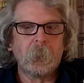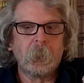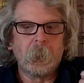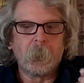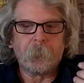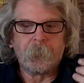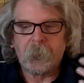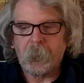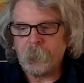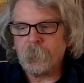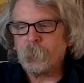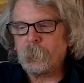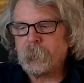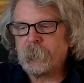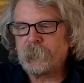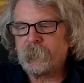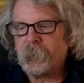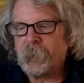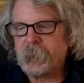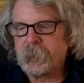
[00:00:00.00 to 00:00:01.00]
The other reason
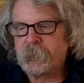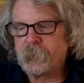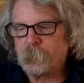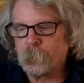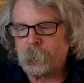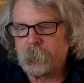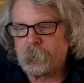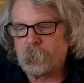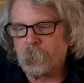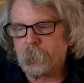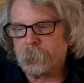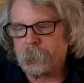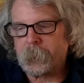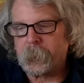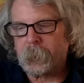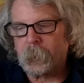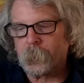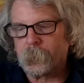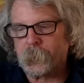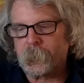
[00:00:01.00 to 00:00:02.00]
I need to redo the
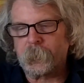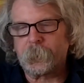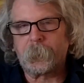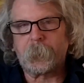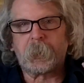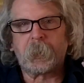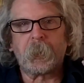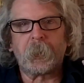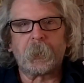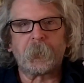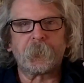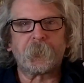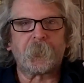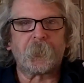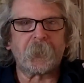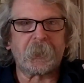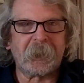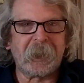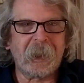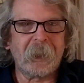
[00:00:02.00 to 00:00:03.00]
videos is because the
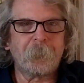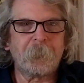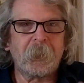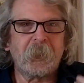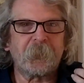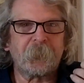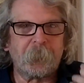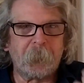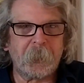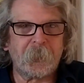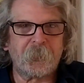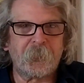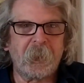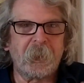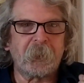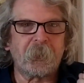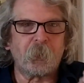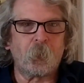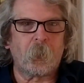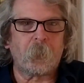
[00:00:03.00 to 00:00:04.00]
game has been
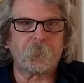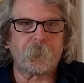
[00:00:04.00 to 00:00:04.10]
taken off the